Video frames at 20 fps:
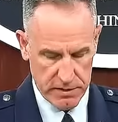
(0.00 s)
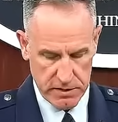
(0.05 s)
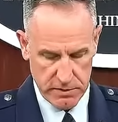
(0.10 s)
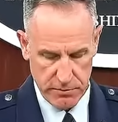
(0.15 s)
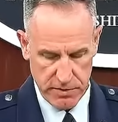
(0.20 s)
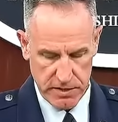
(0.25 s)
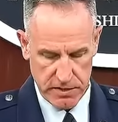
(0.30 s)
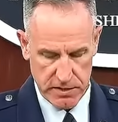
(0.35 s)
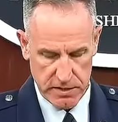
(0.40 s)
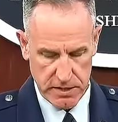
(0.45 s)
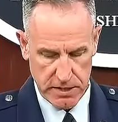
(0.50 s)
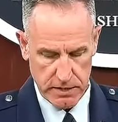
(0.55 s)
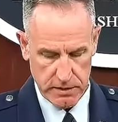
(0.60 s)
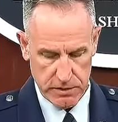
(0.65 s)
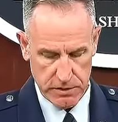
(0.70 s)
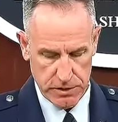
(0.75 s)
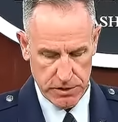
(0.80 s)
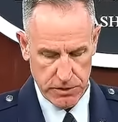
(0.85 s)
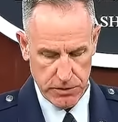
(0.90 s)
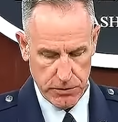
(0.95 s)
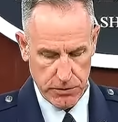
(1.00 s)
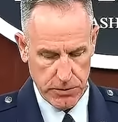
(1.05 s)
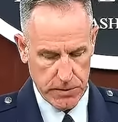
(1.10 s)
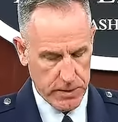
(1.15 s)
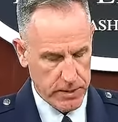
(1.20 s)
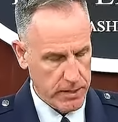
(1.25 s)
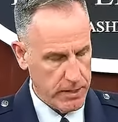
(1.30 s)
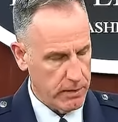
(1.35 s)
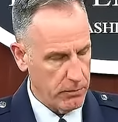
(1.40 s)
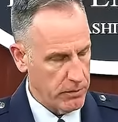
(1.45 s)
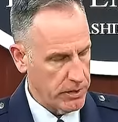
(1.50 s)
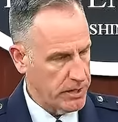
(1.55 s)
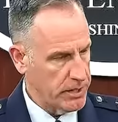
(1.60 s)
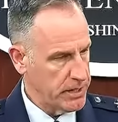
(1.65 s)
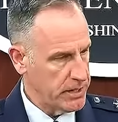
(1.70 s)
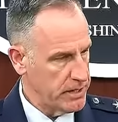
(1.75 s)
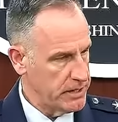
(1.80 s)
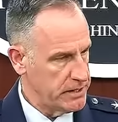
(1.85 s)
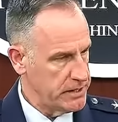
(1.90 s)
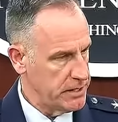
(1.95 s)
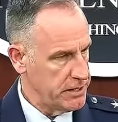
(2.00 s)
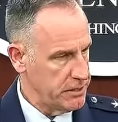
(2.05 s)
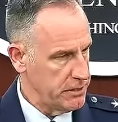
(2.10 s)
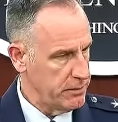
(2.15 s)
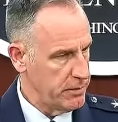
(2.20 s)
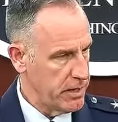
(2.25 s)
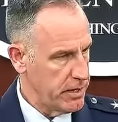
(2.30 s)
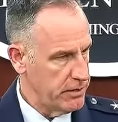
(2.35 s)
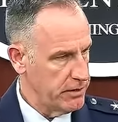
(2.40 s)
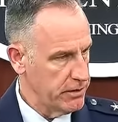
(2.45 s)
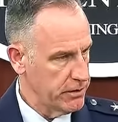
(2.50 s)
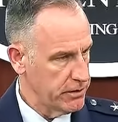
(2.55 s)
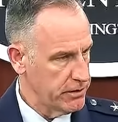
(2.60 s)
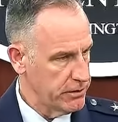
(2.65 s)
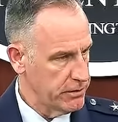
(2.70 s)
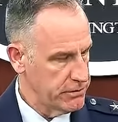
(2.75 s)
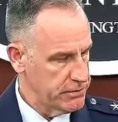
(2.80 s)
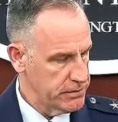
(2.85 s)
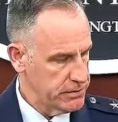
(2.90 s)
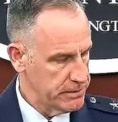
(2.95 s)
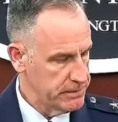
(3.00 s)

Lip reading: to be seen. So we're going to continue to monitor closely.